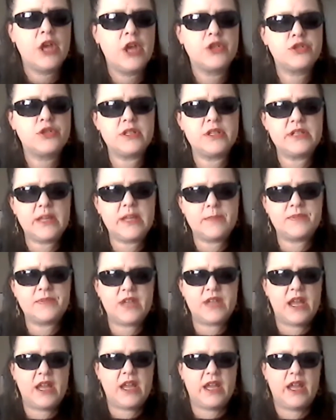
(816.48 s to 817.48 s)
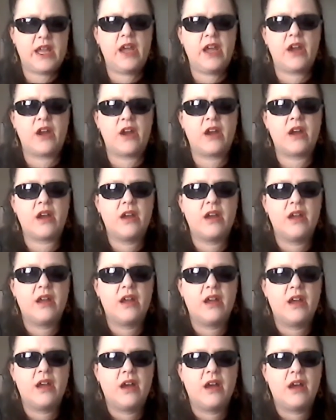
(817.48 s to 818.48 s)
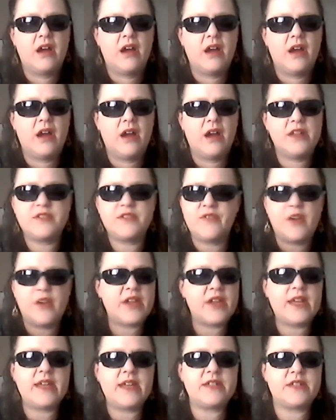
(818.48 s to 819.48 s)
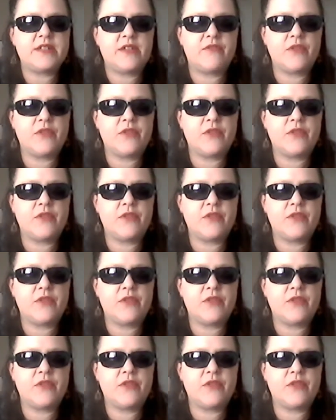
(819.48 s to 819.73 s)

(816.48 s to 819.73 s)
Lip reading: So the deep state here is very easy.